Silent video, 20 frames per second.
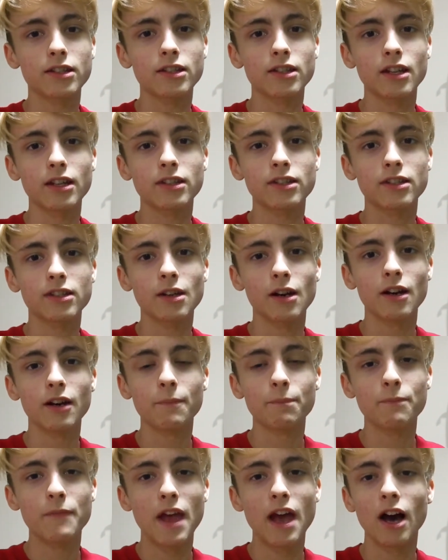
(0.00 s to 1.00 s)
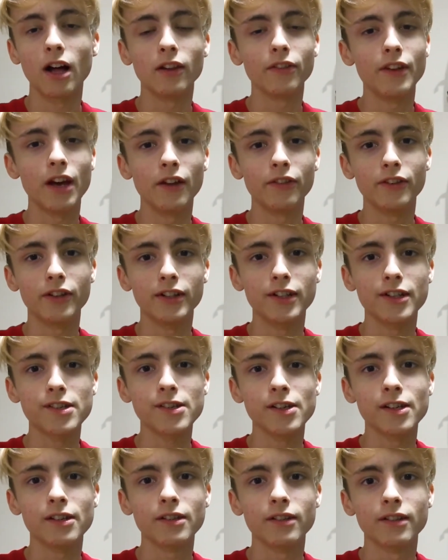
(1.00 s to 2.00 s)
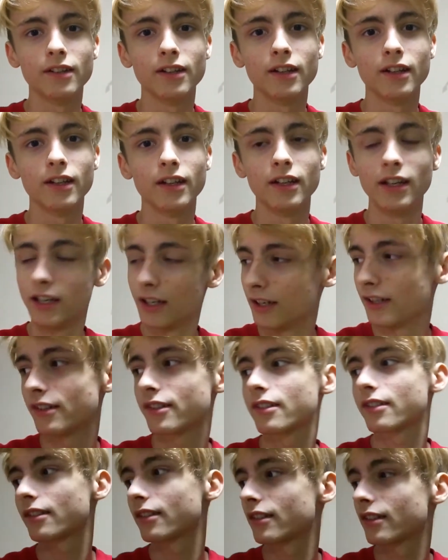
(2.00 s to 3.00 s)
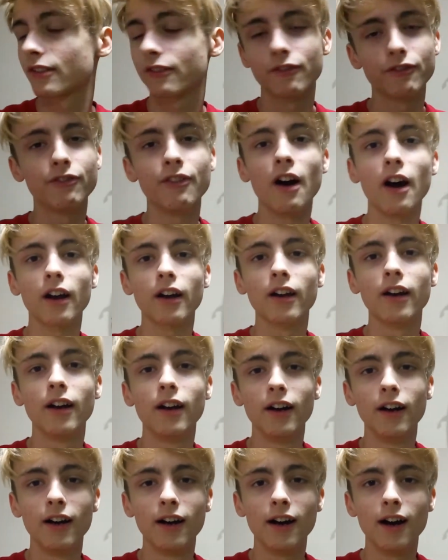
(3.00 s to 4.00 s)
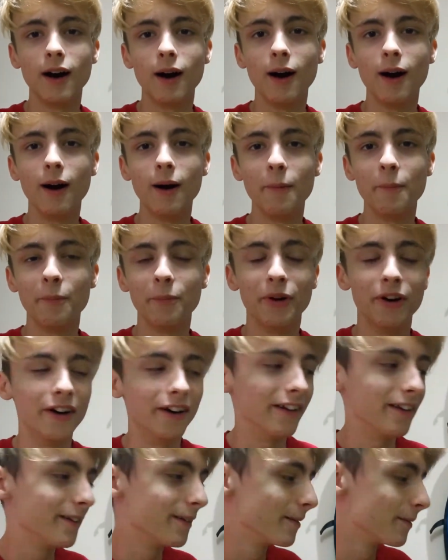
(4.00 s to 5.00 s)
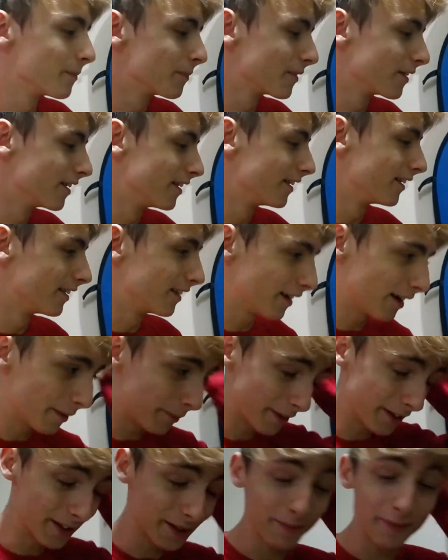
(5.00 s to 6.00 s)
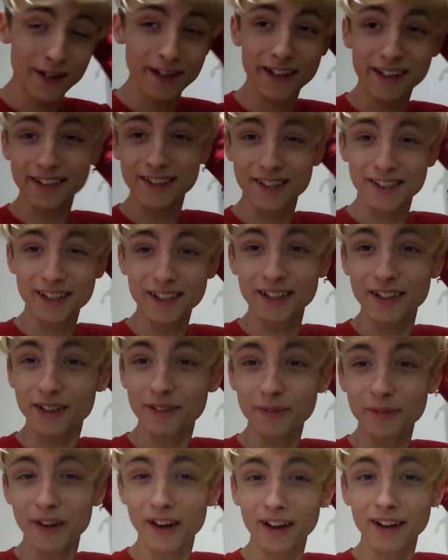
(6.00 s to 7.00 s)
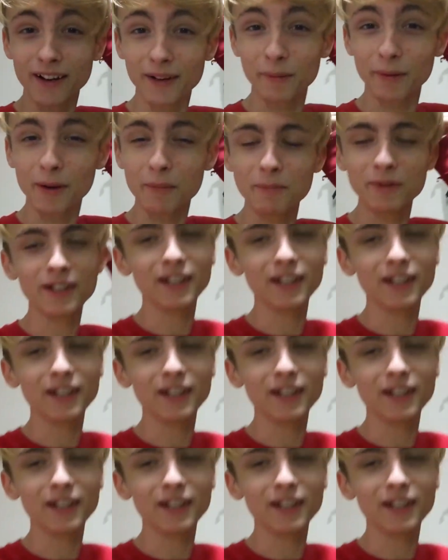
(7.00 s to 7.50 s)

it's held down there, isn't it? It is. Fuck. But I'm gonna make a skit of that. I'm gonna be